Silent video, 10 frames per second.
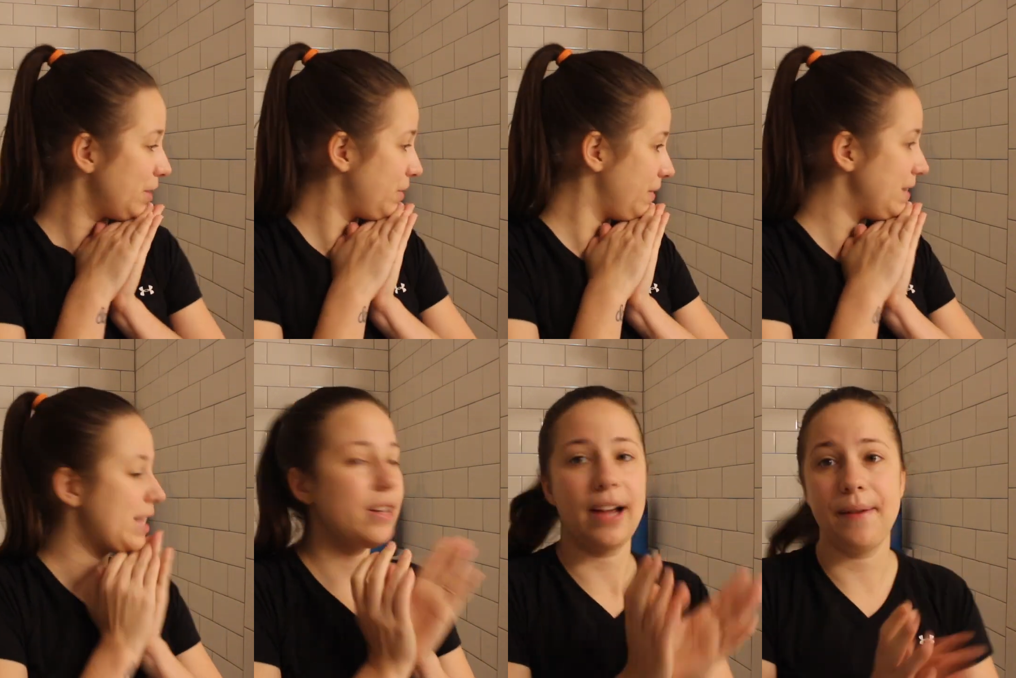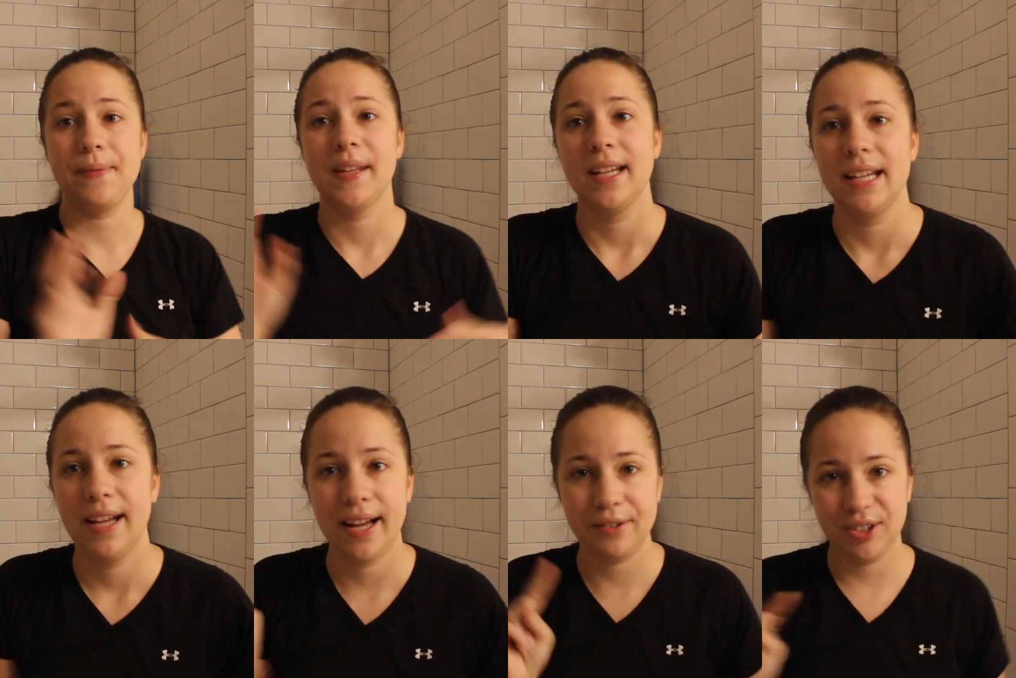so nervous. Okay,
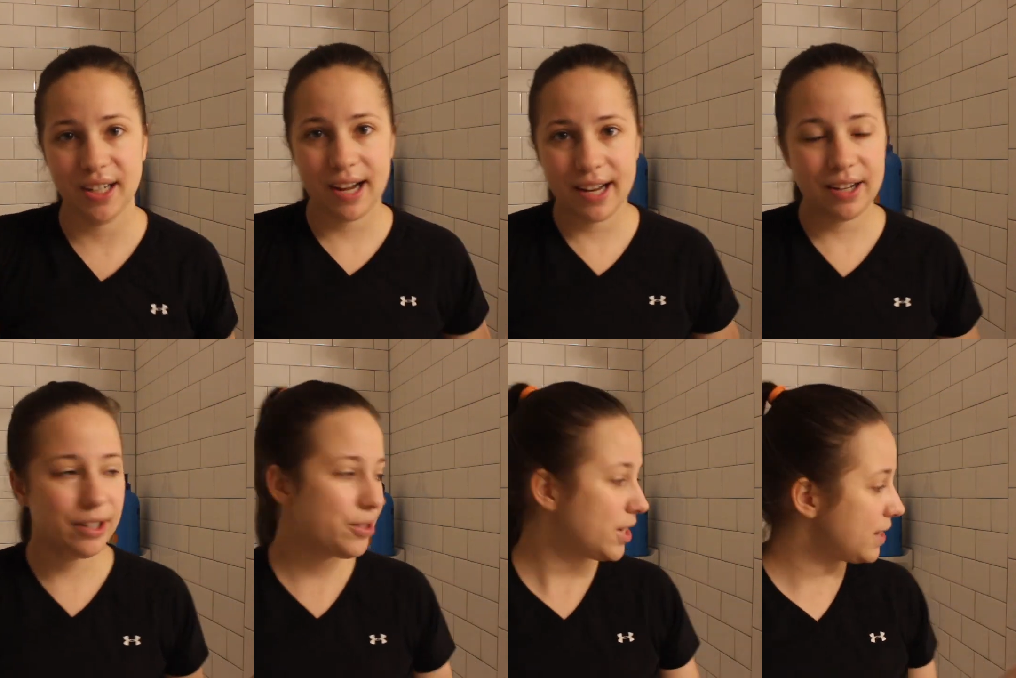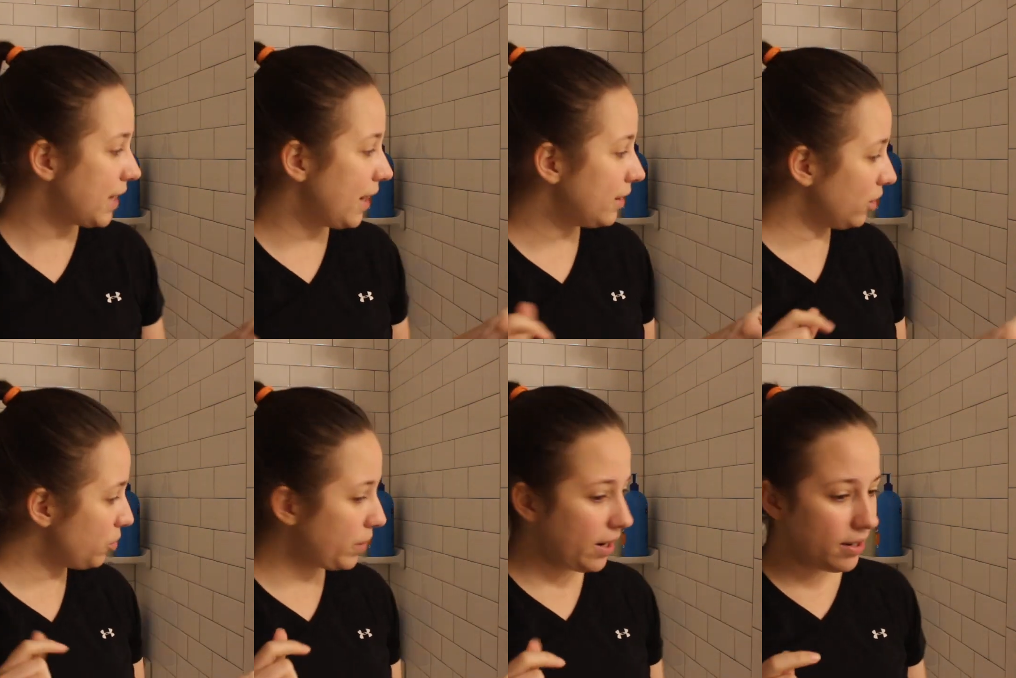Henry and I are going to say a
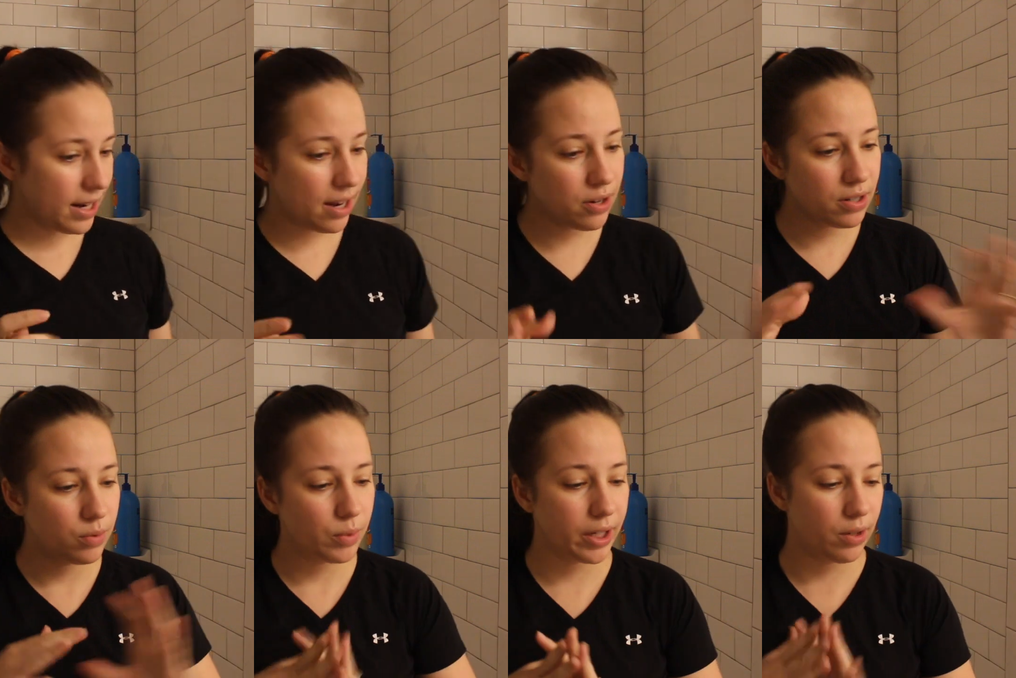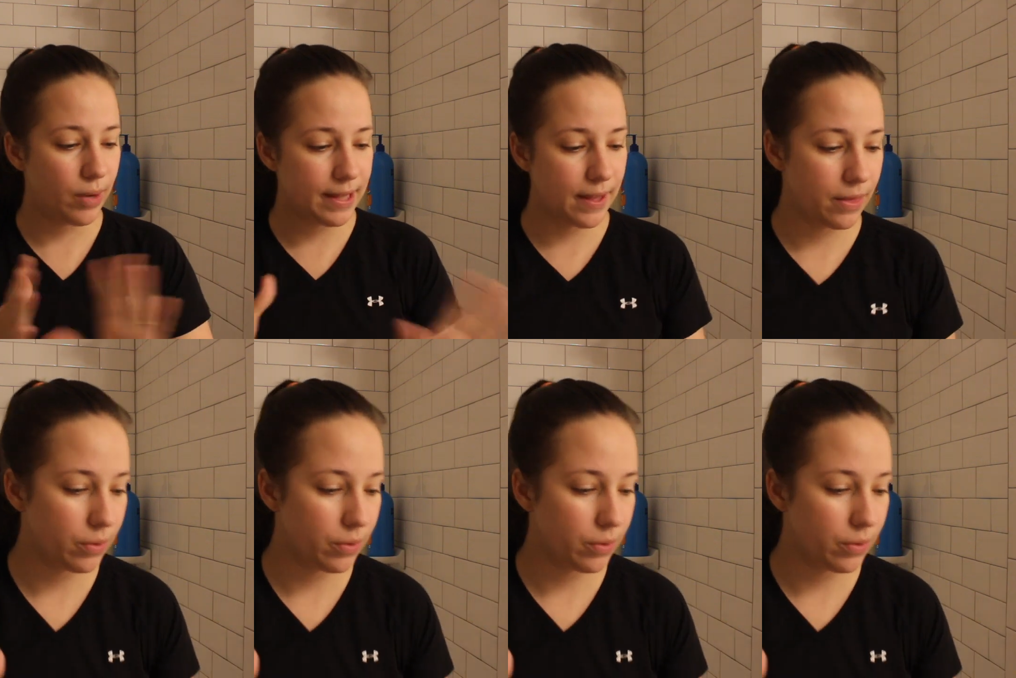little prayer now. We're gonna wait the